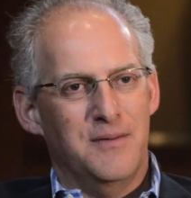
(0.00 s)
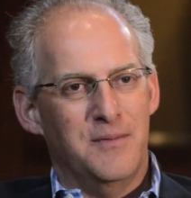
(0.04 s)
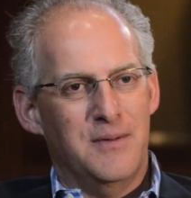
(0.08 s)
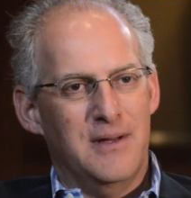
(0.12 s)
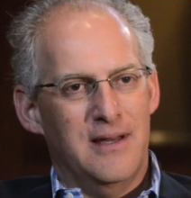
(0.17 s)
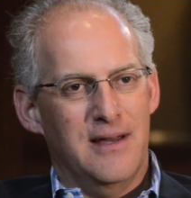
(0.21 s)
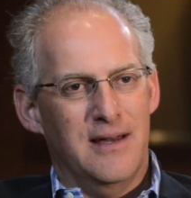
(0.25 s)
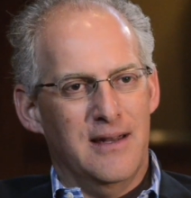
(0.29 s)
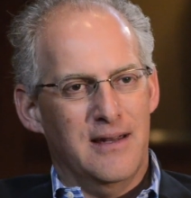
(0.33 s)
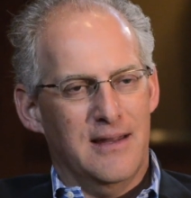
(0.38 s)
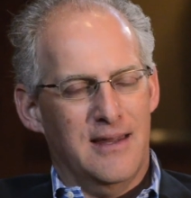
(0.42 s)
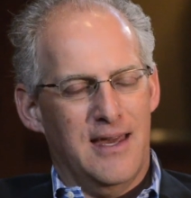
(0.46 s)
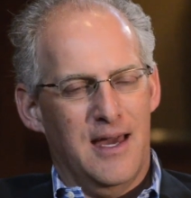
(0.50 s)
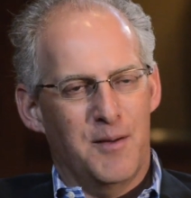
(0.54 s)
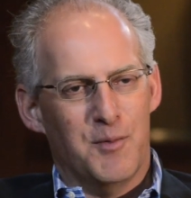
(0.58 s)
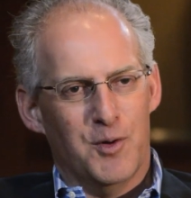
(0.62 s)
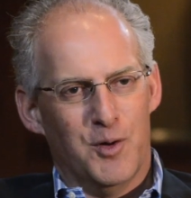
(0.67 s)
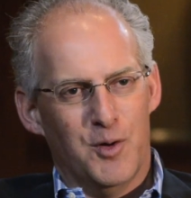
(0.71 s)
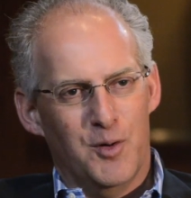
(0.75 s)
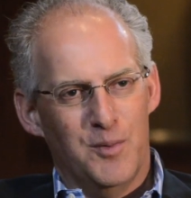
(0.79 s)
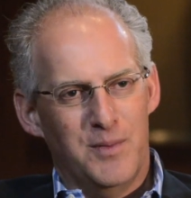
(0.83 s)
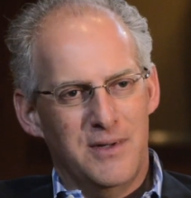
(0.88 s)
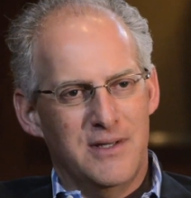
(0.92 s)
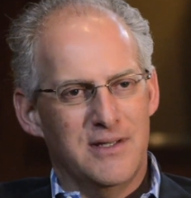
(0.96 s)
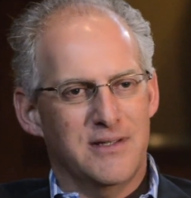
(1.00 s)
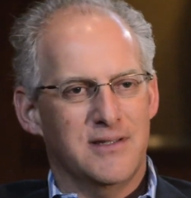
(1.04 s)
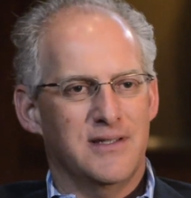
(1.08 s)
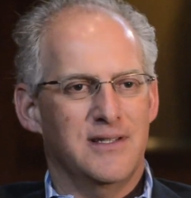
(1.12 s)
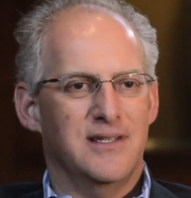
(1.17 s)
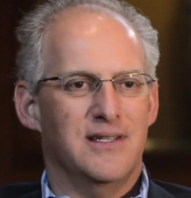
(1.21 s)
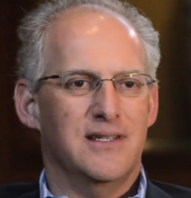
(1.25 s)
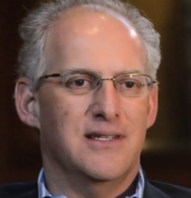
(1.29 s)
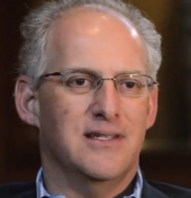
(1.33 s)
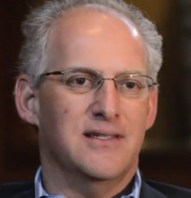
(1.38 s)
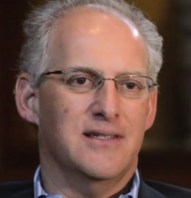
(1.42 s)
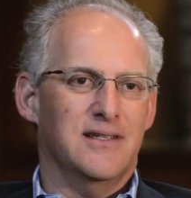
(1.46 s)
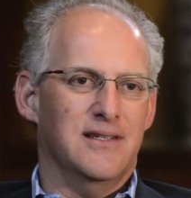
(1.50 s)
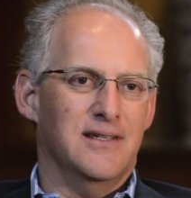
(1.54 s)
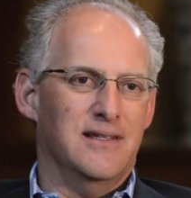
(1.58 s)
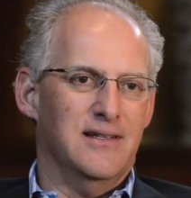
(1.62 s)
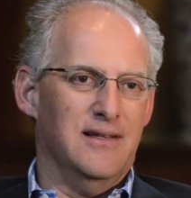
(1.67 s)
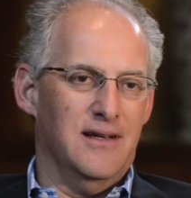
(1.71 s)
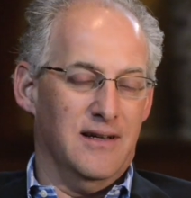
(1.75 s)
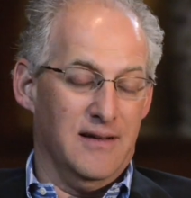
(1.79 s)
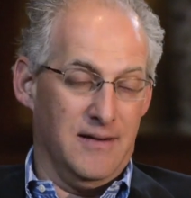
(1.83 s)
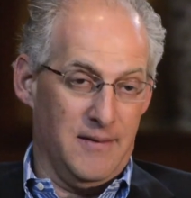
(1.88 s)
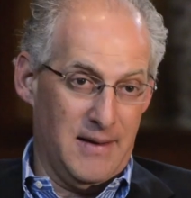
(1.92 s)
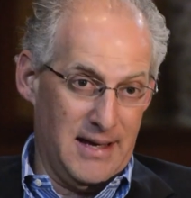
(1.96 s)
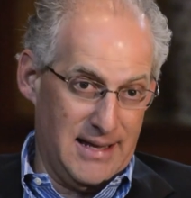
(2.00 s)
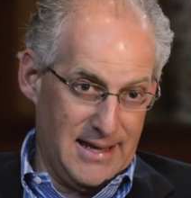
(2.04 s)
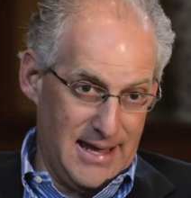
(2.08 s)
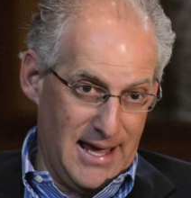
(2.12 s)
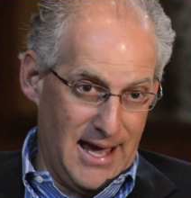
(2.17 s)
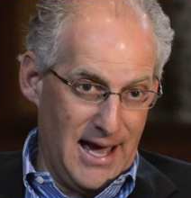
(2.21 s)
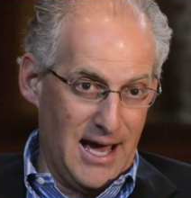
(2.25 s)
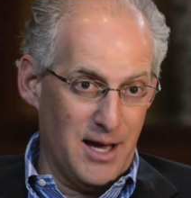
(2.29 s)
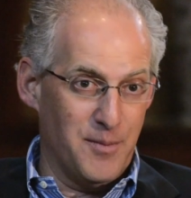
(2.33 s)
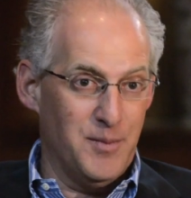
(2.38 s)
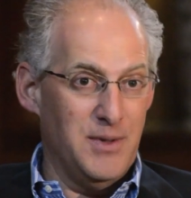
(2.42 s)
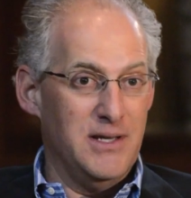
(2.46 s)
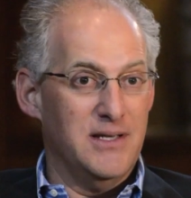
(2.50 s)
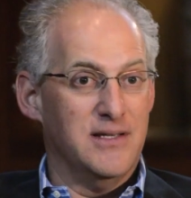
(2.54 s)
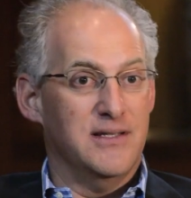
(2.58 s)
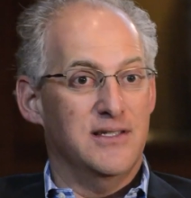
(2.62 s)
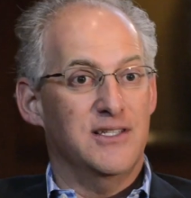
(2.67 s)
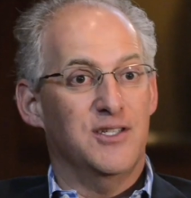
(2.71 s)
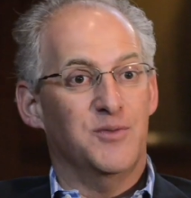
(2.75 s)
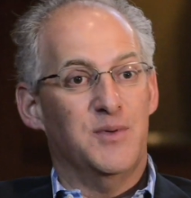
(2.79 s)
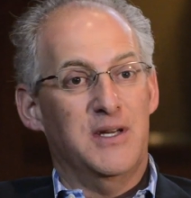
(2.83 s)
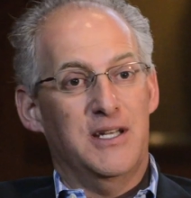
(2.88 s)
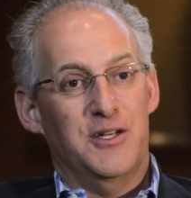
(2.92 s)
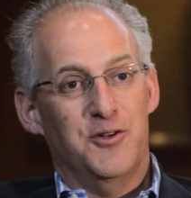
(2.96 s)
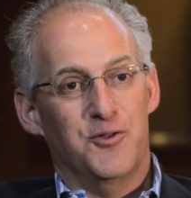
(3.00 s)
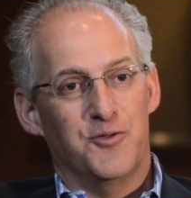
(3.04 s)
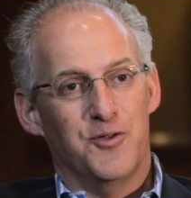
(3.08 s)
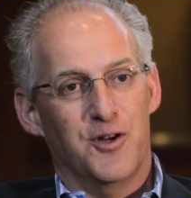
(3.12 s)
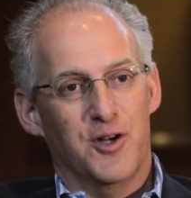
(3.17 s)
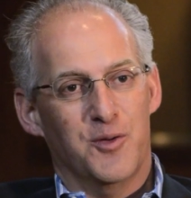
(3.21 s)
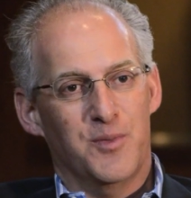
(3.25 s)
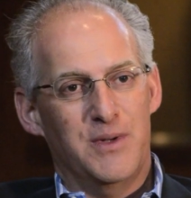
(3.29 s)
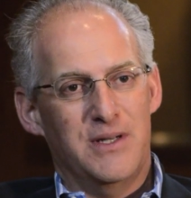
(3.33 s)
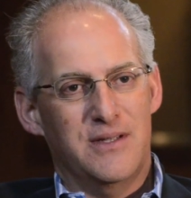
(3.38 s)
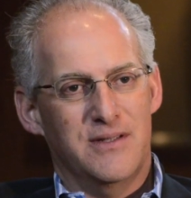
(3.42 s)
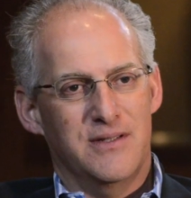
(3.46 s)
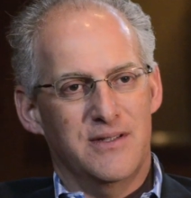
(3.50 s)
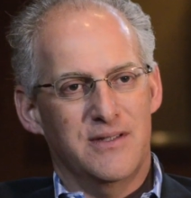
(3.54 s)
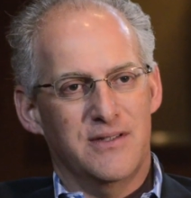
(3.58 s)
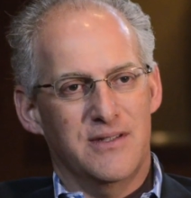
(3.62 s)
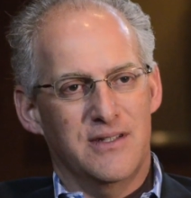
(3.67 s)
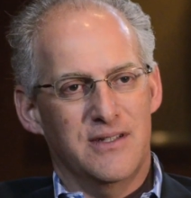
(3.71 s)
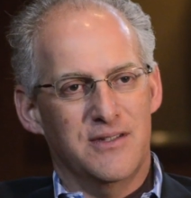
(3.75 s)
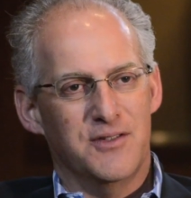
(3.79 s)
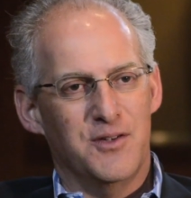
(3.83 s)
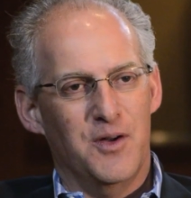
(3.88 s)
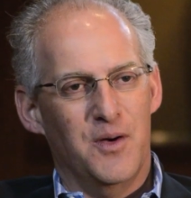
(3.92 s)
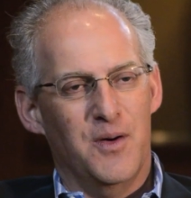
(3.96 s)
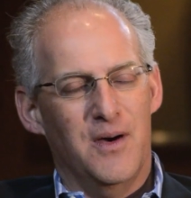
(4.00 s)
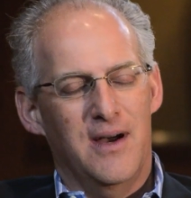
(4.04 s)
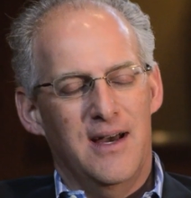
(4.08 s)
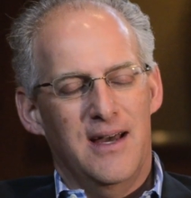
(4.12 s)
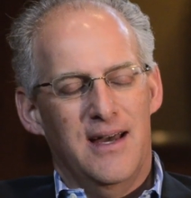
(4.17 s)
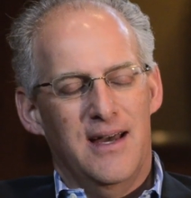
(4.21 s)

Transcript: We had a chemical business, and we had the ag business, we had a drug business, and so